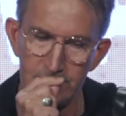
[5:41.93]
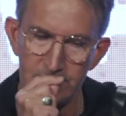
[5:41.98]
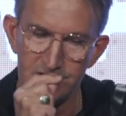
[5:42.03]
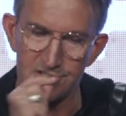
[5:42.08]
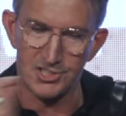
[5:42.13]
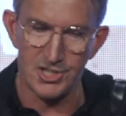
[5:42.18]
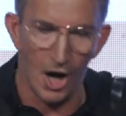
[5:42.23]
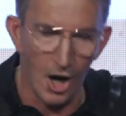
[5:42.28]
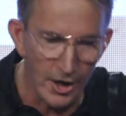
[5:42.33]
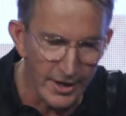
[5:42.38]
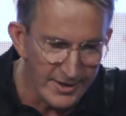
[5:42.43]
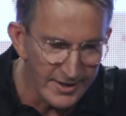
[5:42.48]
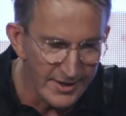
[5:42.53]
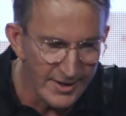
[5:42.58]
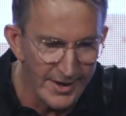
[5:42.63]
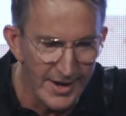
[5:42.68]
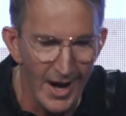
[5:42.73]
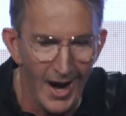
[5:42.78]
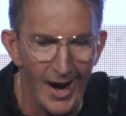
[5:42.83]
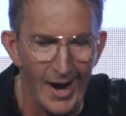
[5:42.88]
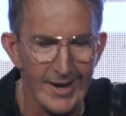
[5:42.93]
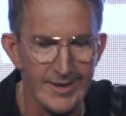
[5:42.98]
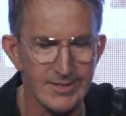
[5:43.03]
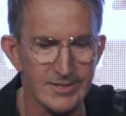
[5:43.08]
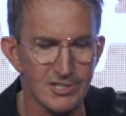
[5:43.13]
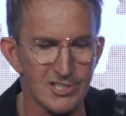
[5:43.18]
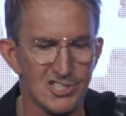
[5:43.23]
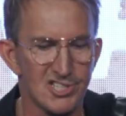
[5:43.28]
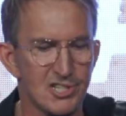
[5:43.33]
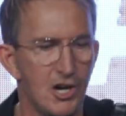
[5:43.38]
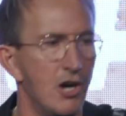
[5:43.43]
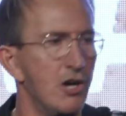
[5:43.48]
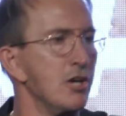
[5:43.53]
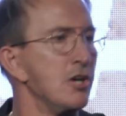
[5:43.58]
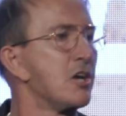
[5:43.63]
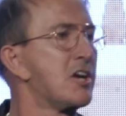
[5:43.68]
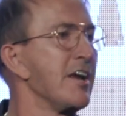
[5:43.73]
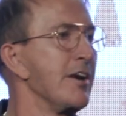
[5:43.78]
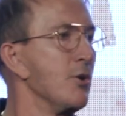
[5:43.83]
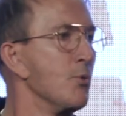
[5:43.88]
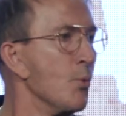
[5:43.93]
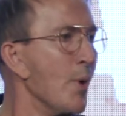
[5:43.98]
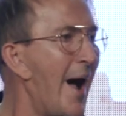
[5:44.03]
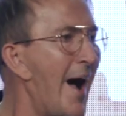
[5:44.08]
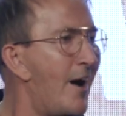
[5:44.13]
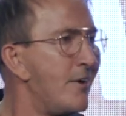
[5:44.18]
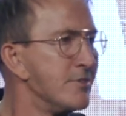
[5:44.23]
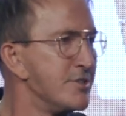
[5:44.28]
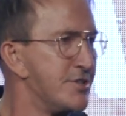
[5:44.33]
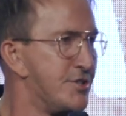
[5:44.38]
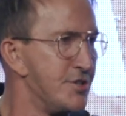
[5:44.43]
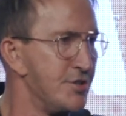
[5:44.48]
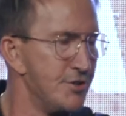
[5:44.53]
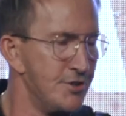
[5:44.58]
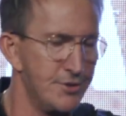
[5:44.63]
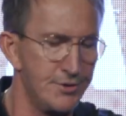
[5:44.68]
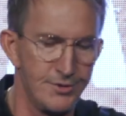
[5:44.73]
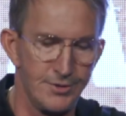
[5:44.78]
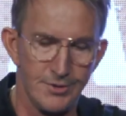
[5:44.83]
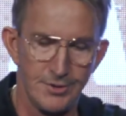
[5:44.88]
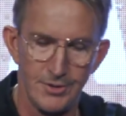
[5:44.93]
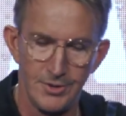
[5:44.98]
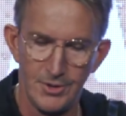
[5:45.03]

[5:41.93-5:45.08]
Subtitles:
starting tonight, to start looking around you